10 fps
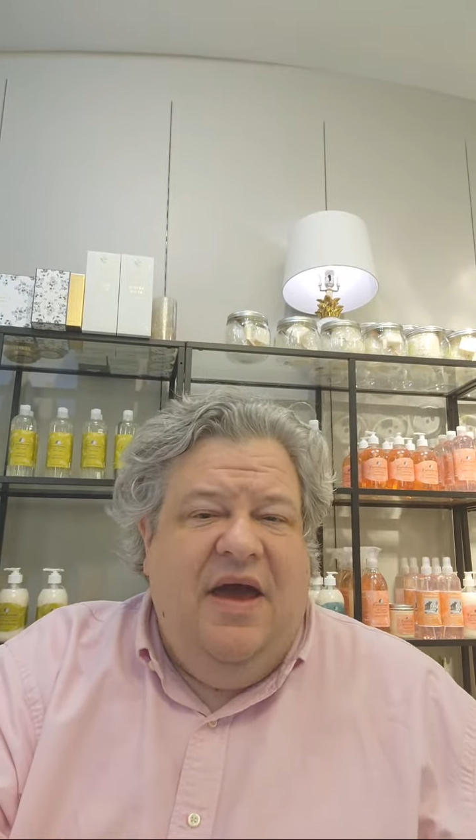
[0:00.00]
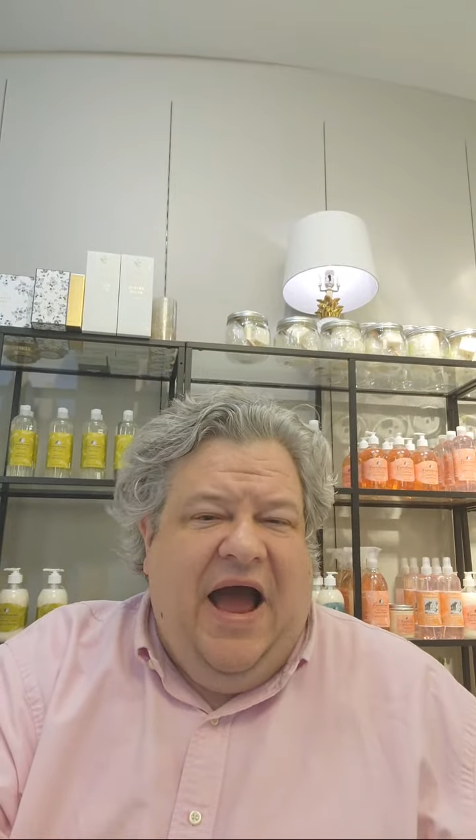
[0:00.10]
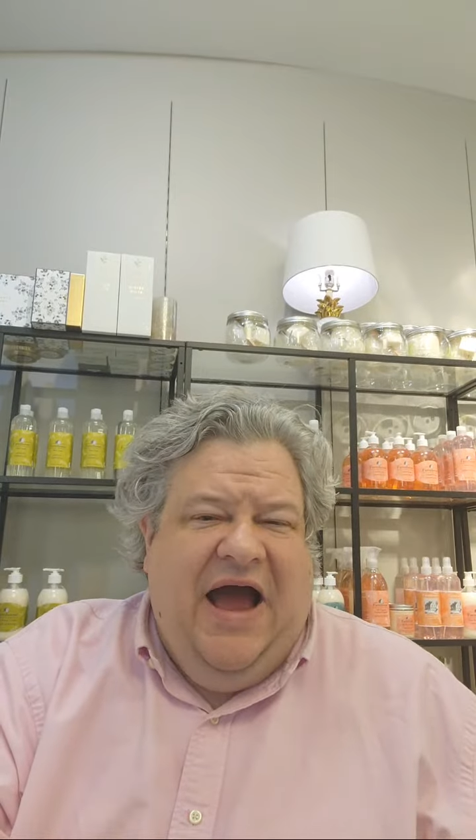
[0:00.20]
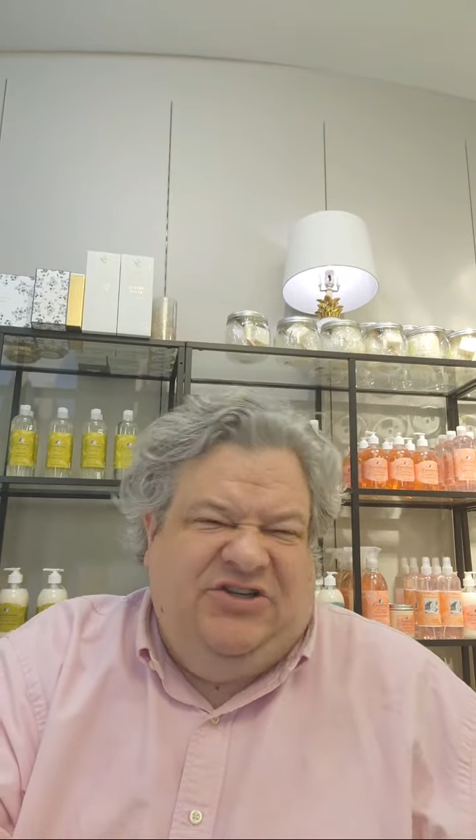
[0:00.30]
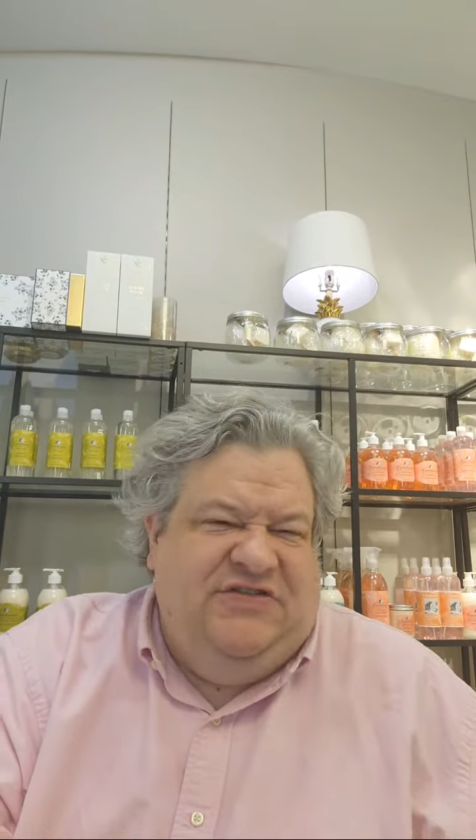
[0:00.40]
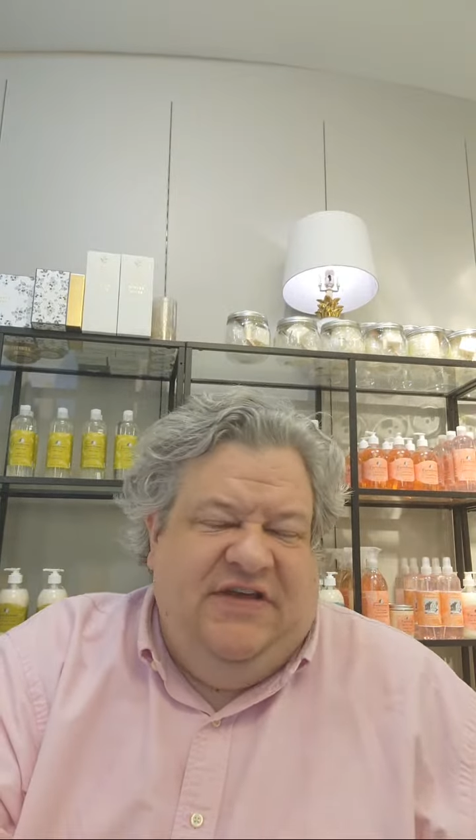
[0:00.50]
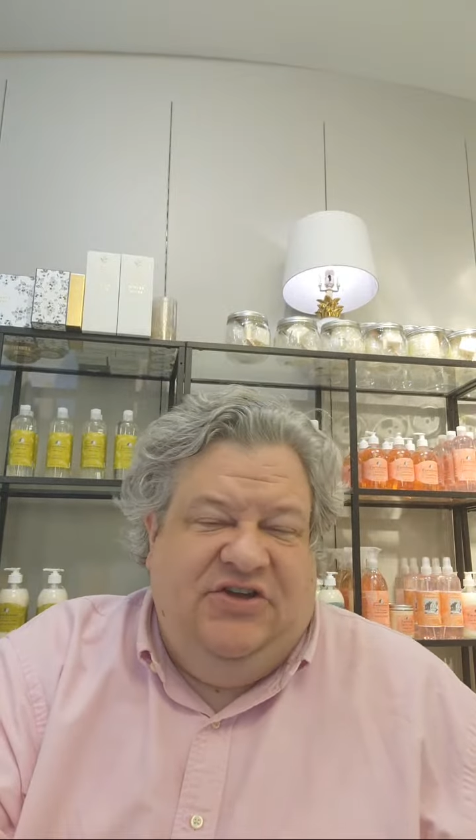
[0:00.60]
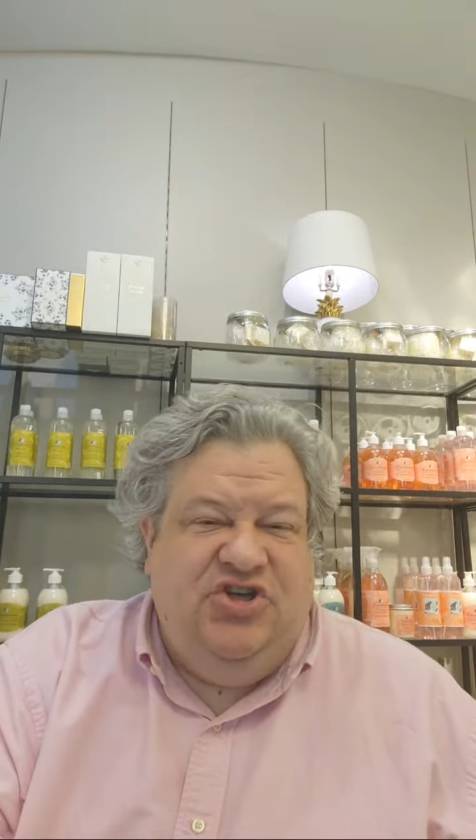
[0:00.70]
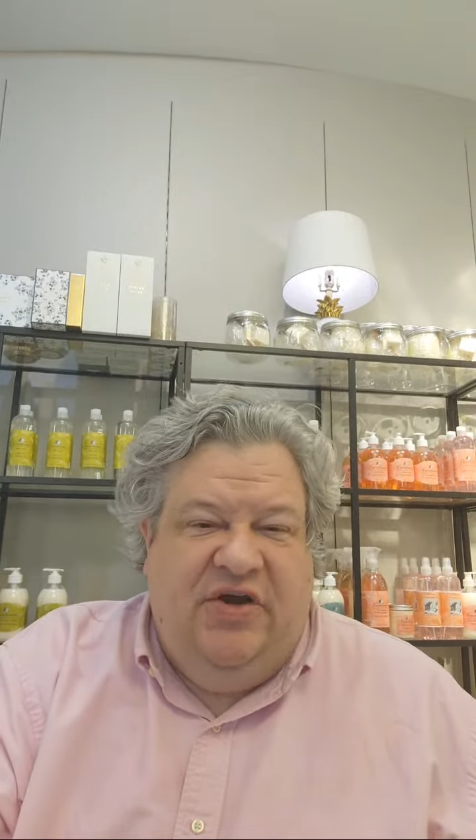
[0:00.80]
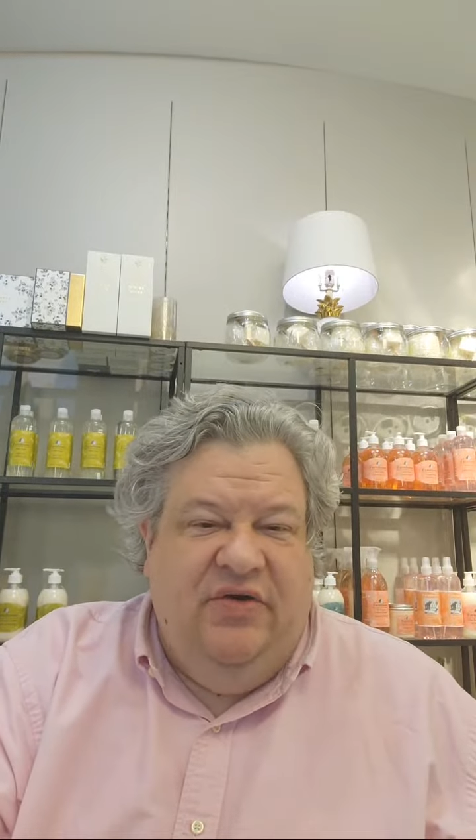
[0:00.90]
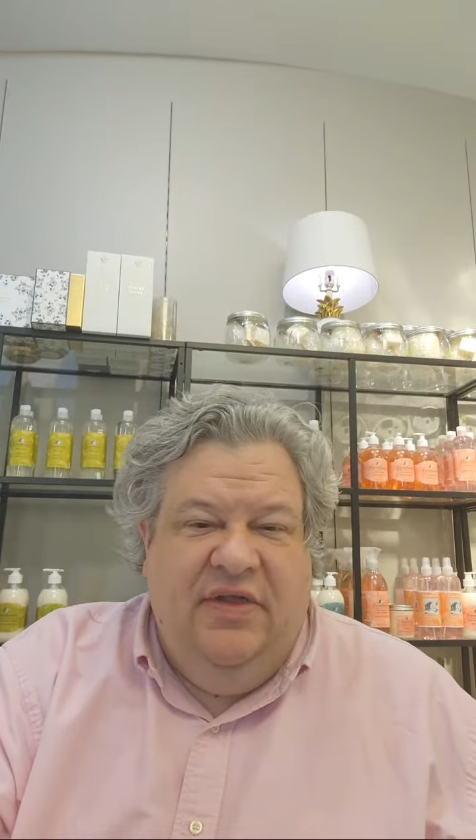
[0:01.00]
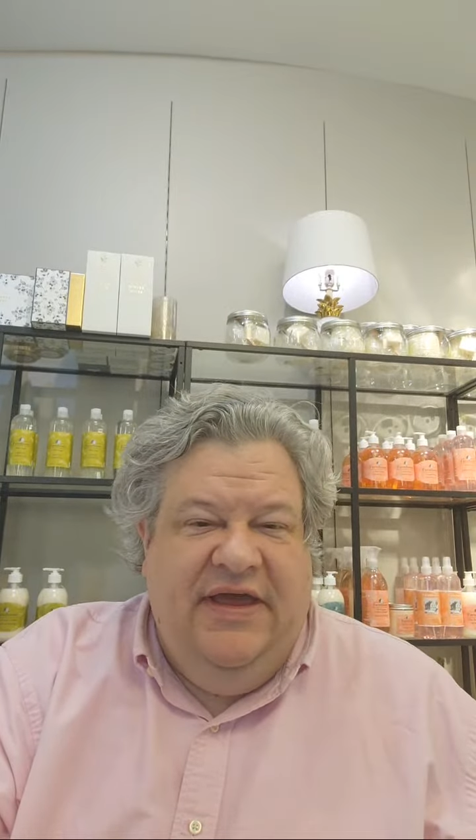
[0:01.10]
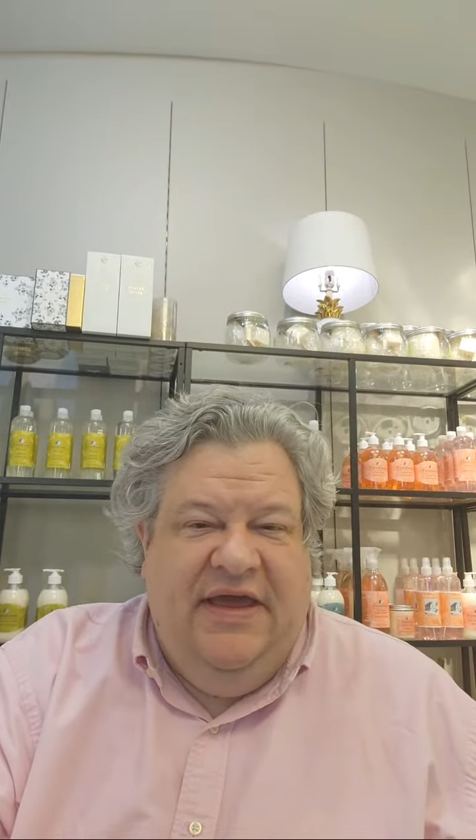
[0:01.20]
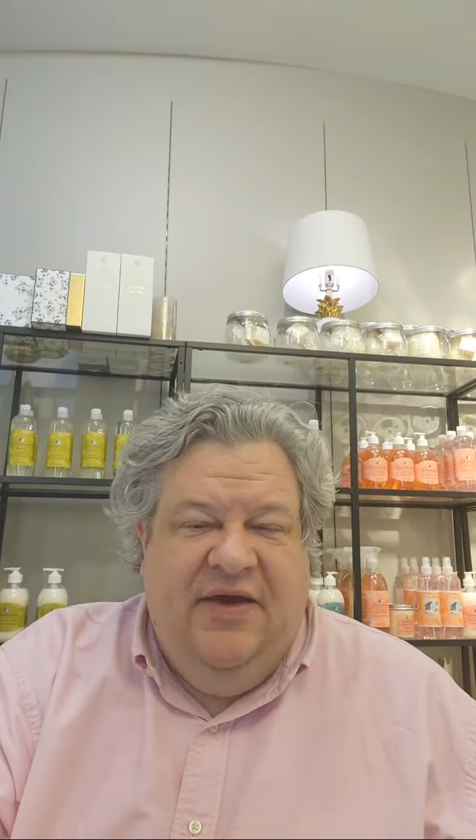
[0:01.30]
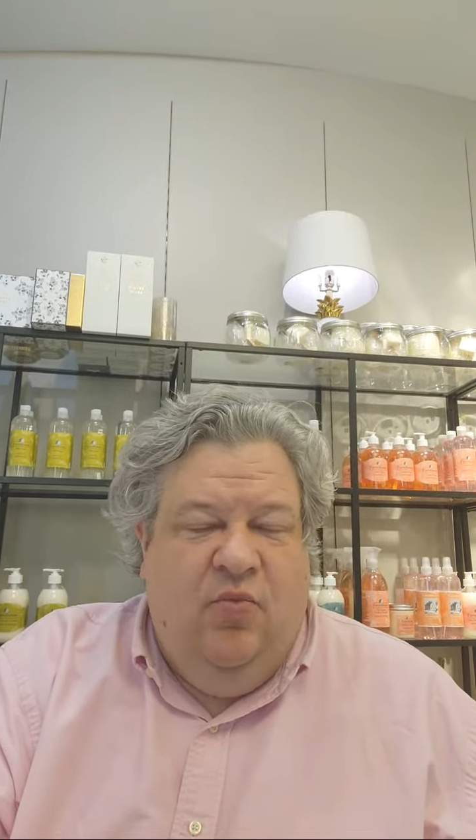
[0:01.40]
I just think
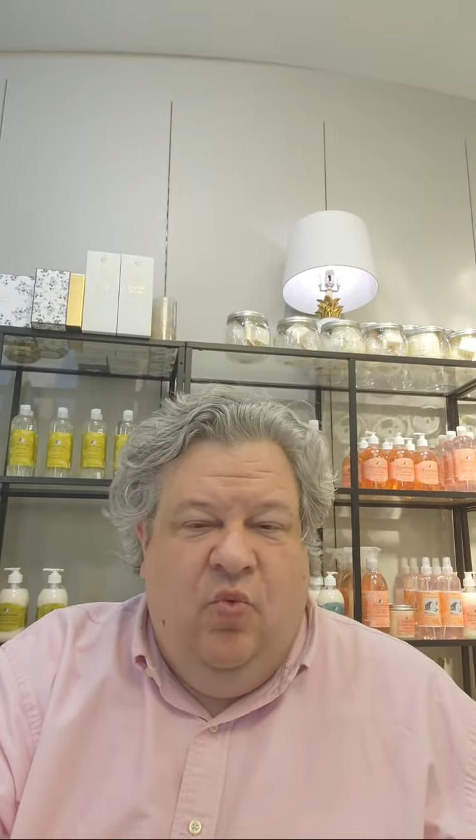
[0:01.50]
generally it